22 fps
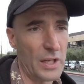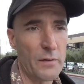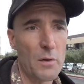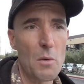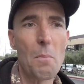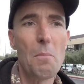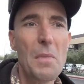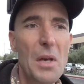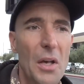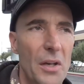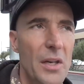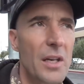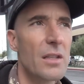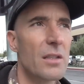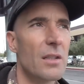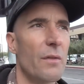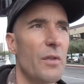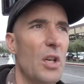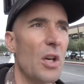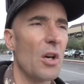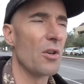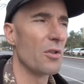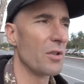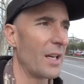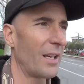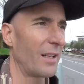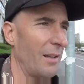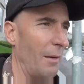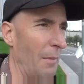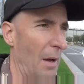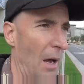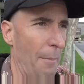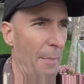even millions of years,
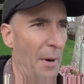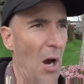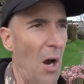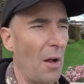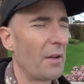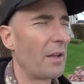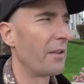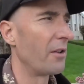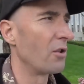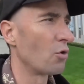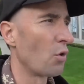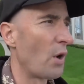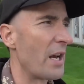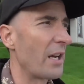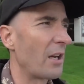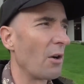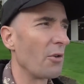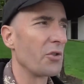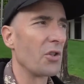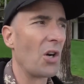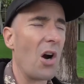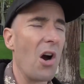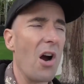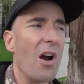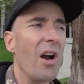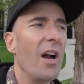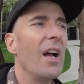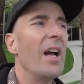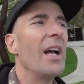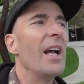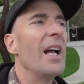like apparently the Dracos are,